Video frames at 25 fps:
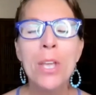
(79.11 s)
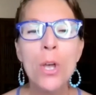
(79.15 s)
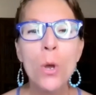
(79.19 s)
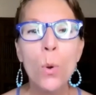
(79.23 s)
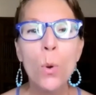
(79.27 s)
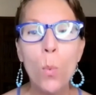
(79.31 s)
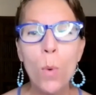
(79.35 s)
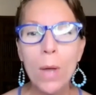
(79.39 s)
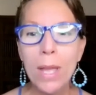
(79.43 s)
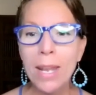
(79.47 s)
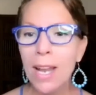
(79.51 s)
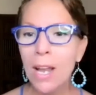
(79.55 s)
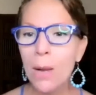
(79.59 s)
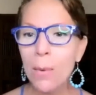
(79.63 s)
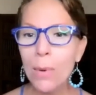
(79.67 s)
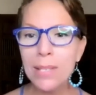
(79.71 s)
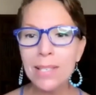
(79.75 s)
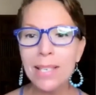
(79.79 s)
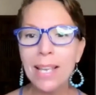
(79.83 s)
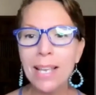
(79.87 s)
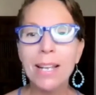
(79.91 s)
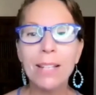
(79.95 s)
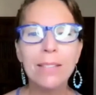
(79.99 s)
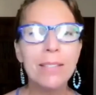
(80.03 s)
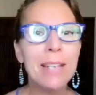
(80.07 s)
when I was
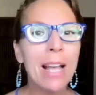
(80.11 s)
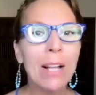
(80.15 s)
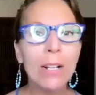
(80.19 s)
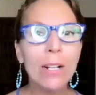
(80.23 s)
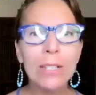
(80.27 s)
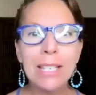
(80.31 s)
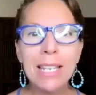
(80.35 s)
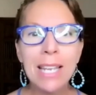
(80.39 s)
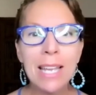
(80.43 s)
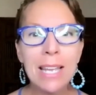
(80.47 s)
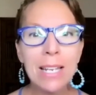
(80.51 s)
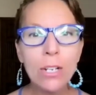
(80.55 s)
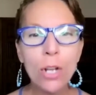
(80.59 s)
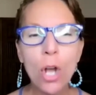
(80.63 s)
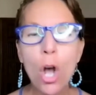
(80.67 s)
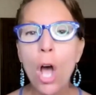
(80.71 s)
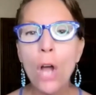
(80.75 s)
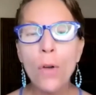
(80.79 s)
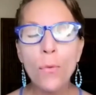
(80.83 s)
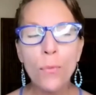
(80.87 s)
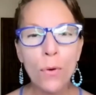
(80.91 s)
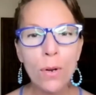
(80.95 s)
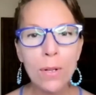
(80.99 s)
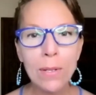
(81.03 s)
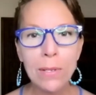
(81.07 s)
at an LDN
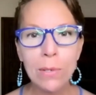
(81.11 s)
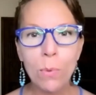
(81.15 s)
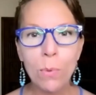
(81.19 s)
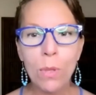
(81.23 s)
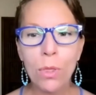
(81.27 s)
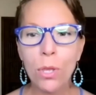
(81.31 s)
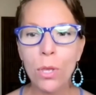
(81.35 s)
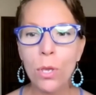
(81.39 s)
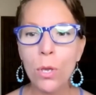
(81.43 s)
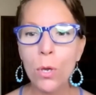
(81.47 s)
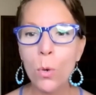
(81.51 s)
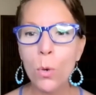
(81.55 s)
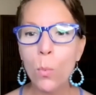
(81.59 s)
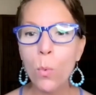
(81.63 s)
conference with you,